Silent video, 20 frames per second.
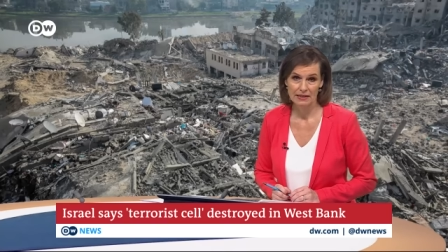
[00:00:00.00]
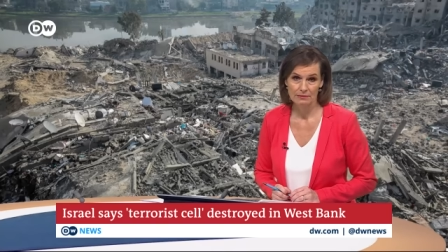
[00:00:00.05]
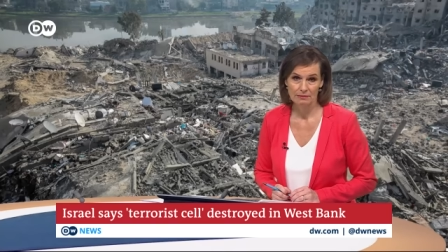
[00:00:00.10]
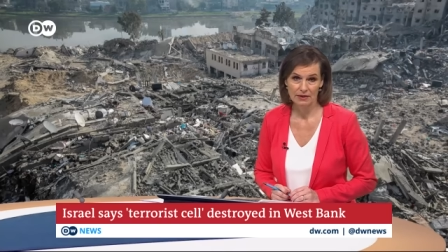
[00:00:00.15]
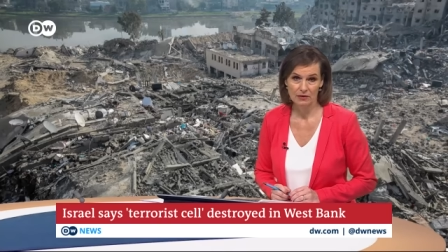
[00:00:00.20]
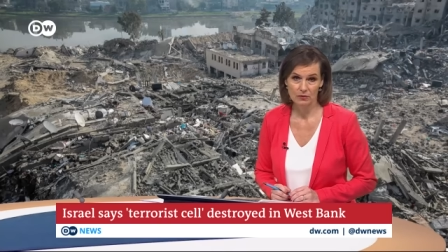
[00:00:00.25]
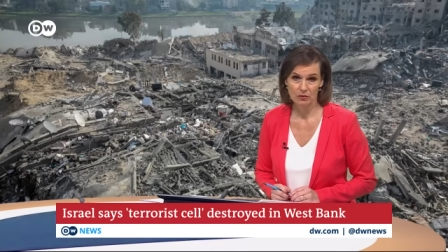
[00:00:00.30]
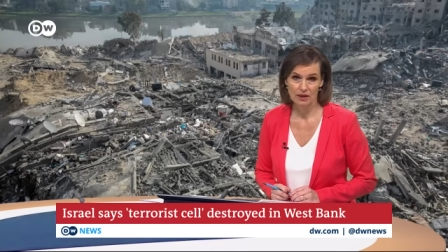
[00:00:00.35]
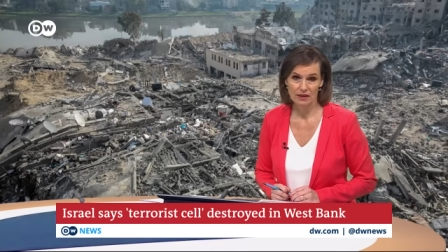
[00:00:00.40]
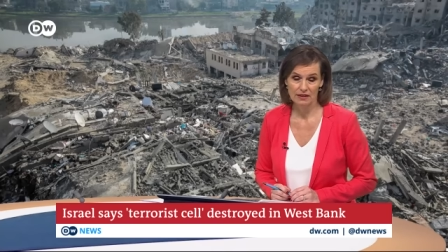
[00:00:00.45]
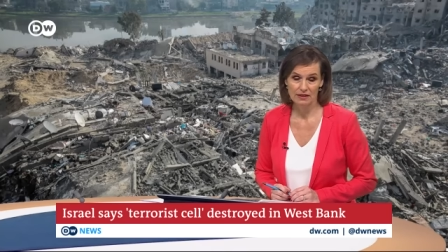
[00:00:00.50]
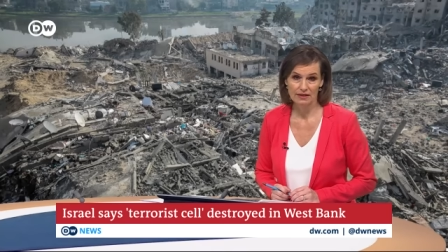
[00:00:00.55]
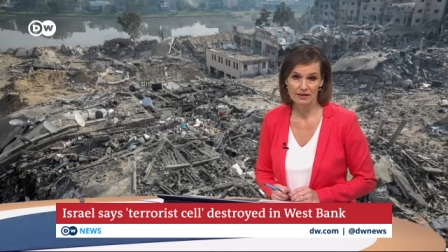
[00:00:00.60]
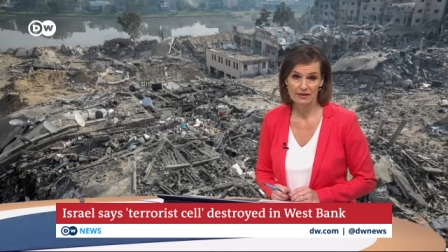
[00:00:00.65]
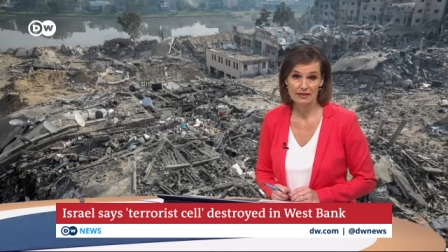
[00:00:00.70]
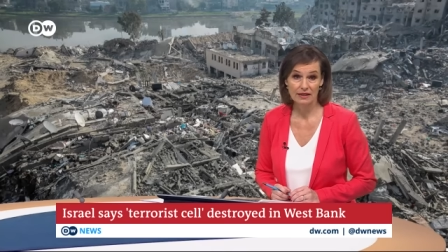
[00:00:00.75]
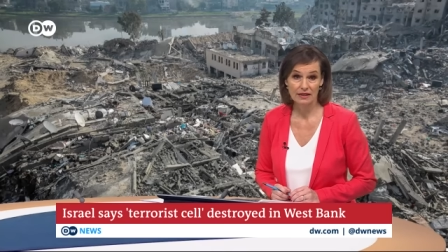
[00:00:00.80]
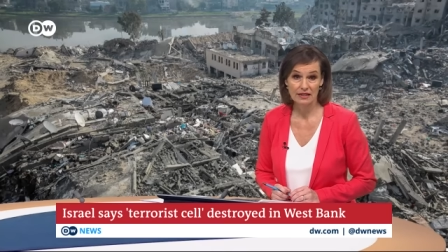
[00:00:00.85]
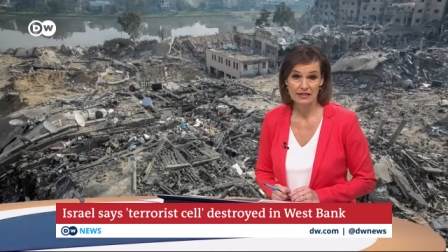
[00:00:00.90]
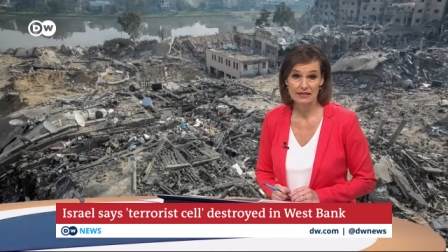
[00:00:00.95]
Meanwhile,
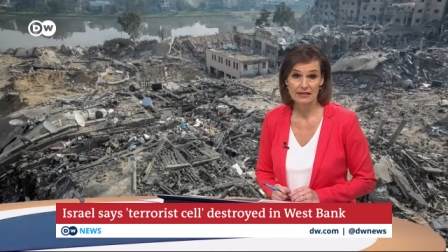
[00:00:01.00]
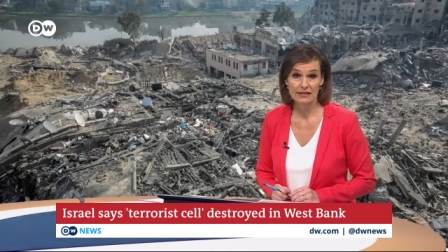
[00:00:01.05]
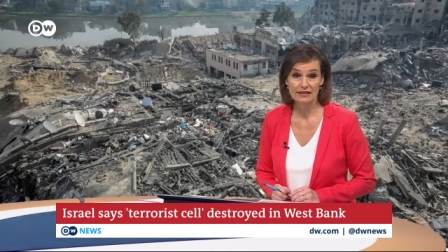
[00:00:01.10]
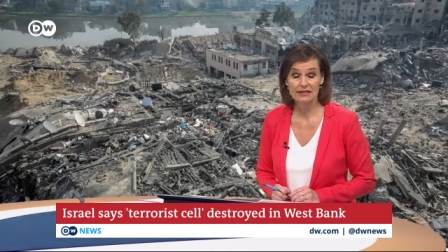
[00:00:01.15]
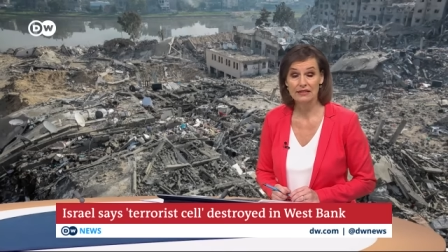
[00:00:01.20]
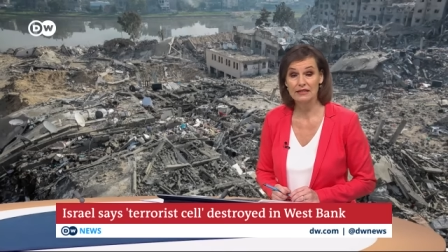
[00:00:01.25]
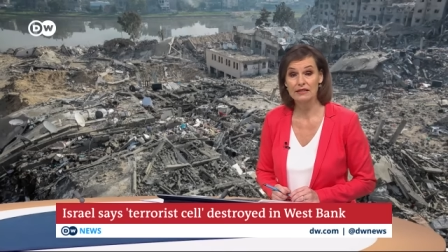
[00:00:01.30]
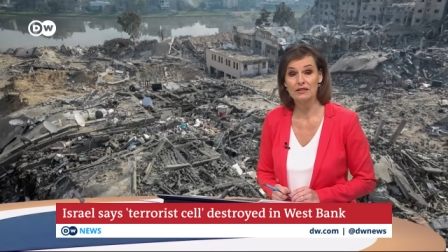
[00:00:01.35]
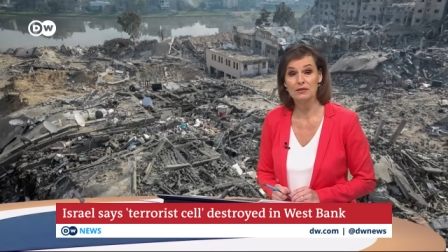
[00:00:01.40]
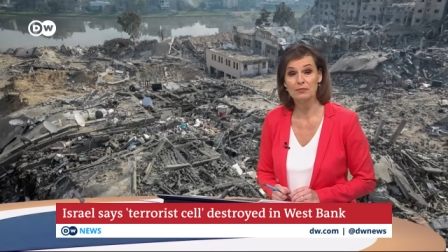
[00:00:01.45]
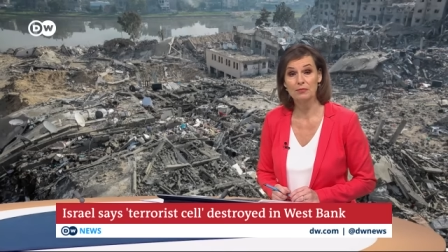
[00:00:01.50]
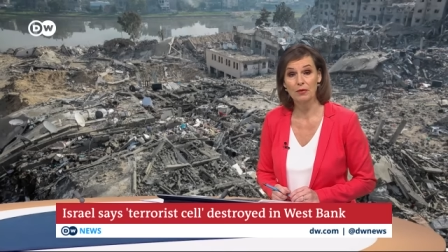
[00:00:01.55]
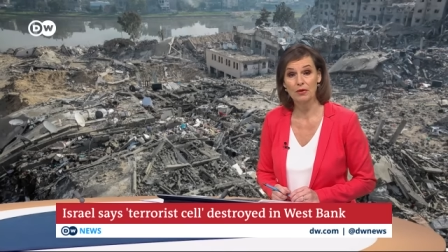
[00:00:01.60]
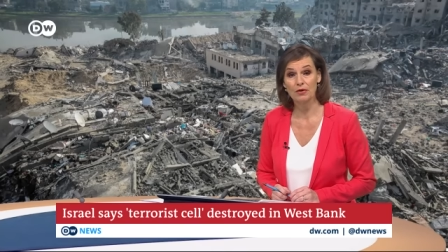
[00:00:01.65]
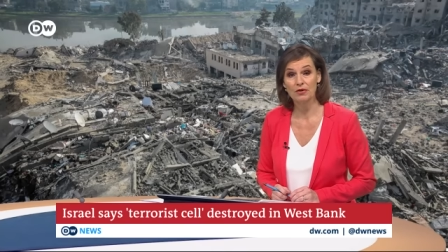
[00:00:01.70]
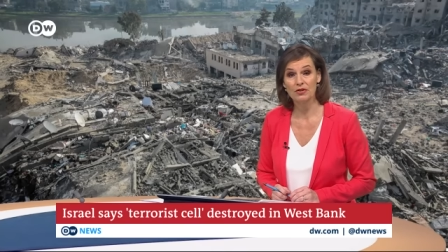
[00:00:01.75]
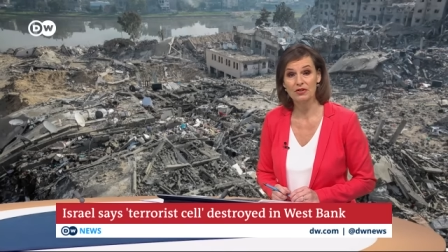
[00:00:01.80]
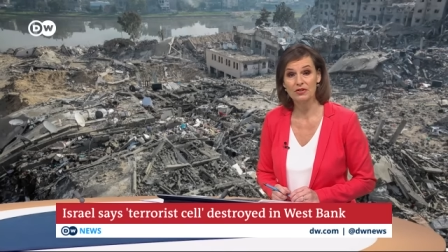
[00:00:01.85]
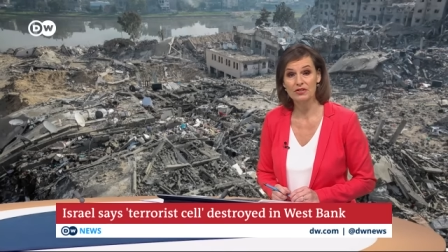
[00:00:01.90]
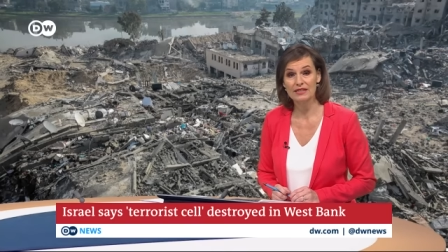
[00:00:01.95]
Qatar says it has
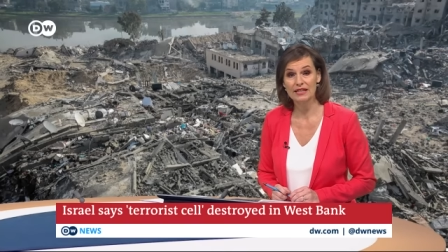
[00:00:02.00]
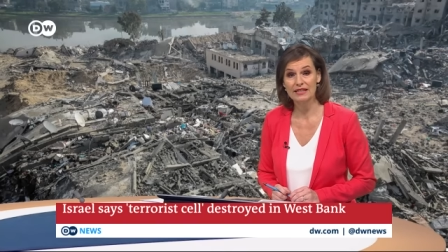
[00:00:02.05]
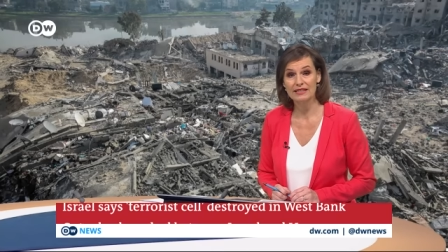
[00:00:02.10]
brokered